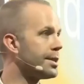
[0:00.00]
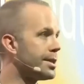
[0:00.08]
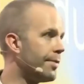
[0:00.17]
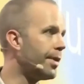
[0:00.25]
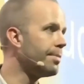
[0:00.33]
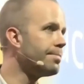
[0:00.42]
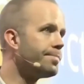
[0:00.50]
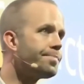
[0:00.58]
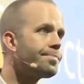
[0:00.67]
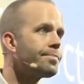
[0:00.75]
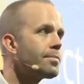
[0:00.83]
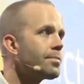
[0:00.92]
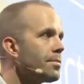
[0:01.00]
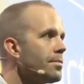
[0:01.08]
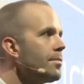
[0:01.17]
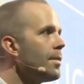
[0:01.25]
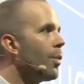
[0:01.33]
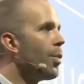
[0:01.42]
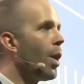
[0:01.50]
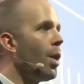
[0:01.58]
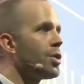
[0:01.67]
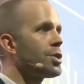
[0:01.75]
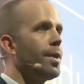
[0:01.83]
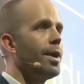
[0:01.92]
seven, we're
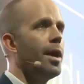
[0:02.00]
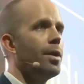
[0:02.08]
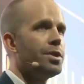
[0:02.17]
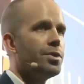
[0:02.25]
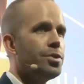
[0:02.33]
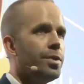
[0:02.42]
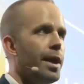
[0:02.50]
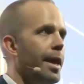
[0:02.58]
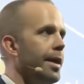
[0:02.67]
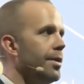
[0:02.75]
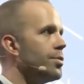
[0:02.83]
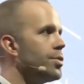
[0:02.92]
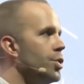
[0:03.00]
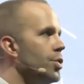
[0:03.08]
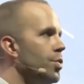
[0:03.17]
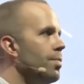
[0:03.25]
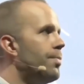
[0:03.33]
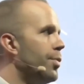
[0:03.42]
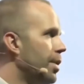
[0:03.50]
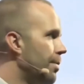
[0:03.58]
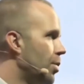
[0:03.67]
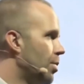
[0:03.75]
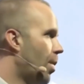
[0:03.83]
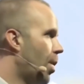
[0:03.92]
also announcing today two
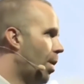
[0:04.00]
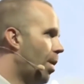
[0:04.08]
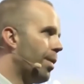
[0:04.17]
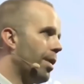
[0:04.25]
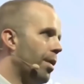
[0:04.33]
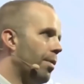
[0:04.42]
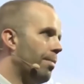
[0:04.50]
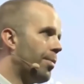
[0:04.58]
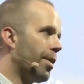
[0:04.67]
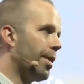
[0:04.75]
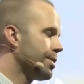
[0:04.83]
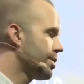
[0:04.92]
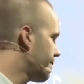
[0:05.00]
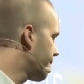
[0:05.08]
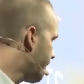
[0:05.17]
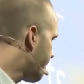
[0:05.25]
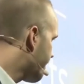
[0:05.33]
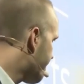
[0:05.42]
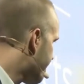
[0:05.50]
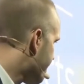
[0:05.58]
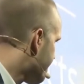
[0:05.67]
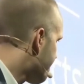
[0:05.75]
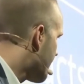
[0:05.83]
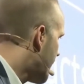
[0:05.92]
premium audio products.
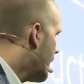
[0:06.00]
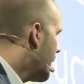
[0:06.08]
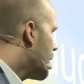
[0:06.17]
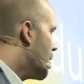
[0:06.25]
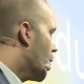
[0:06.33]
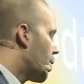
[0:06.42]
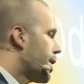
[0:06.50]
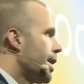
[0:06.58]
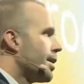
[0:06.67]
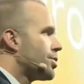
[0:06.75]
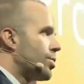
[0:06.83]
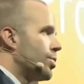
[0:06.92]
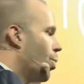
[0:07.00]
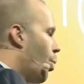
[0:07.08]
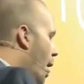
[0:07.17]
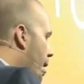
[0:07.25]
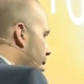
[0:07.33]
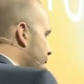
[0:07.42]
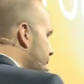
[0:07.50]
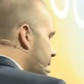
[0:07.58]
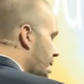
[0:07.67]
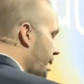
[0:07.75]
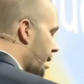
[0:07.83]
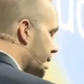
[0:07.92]
Nokia True Wireless
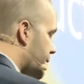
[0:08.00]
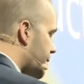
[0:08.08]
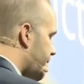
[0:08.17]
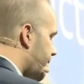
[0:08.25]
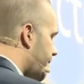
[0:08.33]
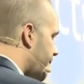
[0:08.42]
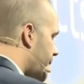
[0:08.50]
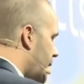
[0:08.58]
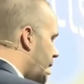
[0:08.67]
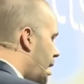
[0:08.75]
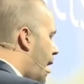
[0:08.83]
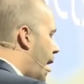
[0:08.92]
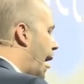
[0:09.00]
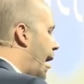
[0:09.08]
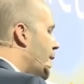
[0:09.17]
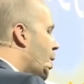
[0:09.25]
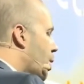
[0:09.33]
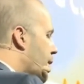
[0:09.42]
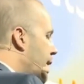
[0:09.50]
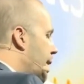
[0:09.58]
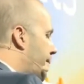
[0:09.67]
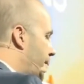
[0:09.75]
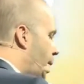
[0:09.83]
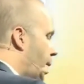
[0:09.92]
Earbuds and Nokia
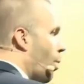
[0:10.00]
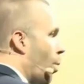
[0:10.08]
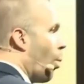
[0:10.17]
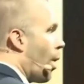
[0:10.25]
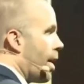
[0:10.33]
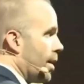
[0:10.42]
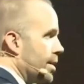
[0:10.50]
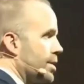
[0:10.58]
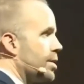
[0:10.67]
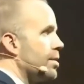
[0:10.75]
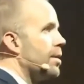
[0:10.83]
Pro Wireless